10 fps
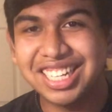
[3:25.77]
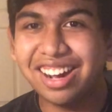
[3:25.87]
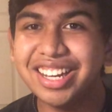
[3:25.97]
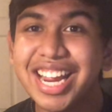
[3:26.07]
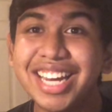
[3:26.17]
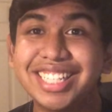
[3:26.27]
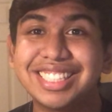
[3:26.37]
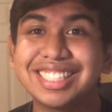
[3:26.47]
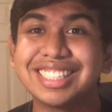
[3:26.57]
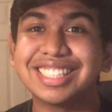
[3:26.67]
God Hand
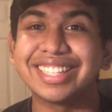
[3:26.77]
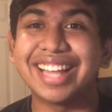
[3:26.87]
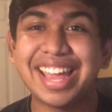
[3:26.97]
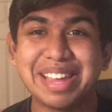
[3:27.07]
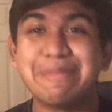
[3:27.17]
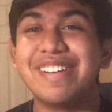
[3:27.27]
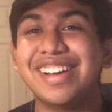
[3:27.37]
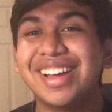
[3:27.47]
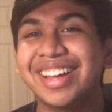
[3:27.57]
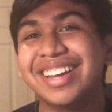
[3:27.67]
is lame.
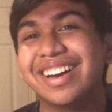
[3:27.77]
I'm